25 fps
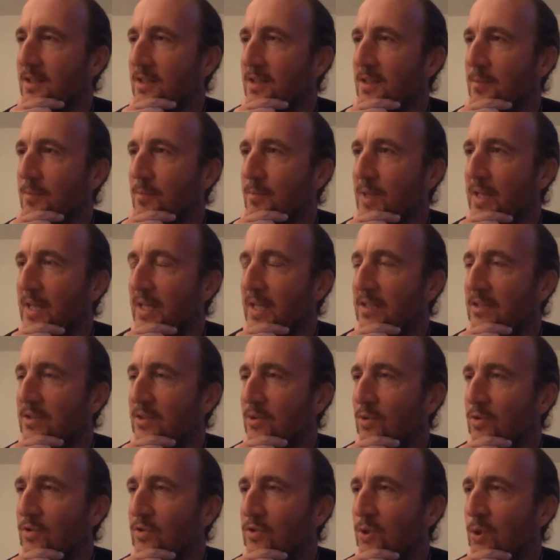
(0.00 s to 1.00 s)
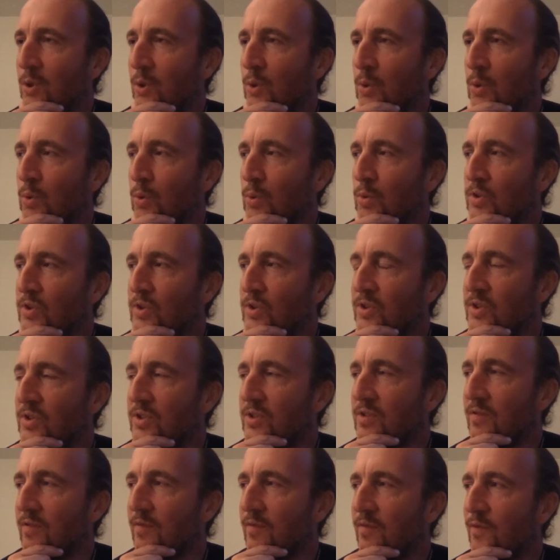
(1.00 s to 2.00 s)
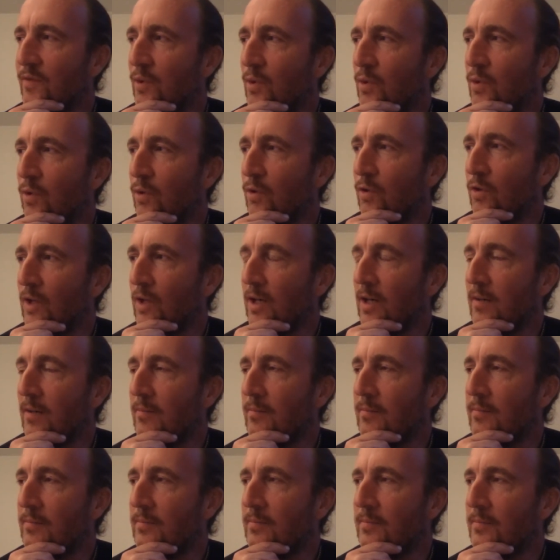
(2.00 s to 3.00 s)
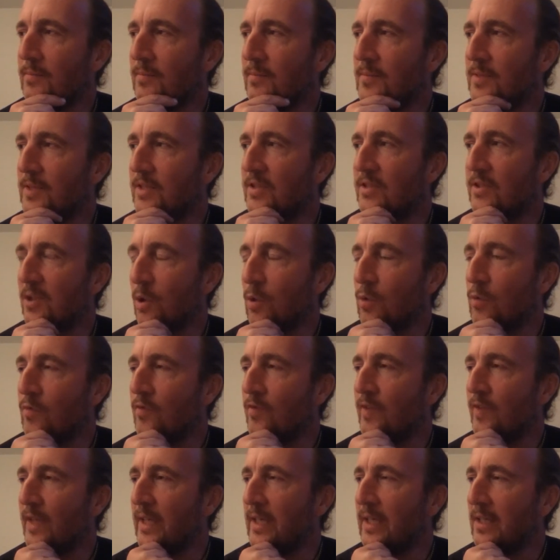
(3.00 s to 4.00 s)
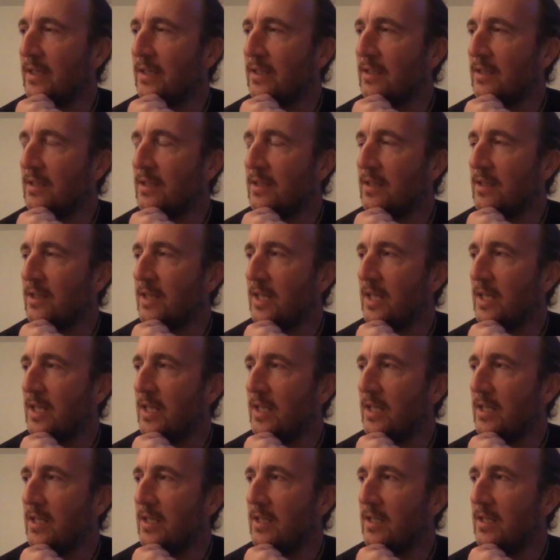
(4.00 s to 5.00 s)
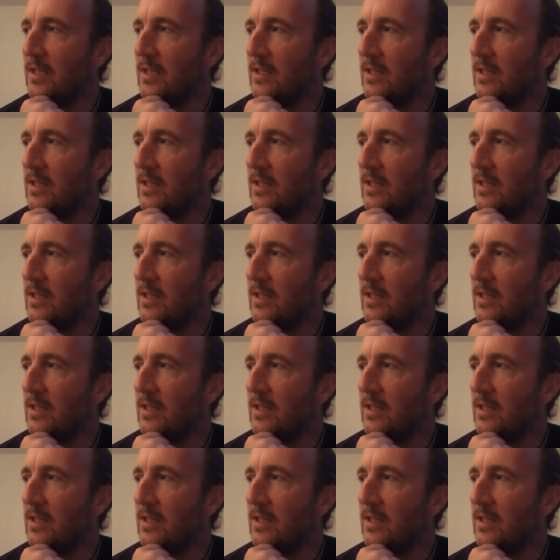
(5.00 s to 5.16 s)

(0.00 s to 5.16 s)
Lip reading: big sort of tools for dissolving the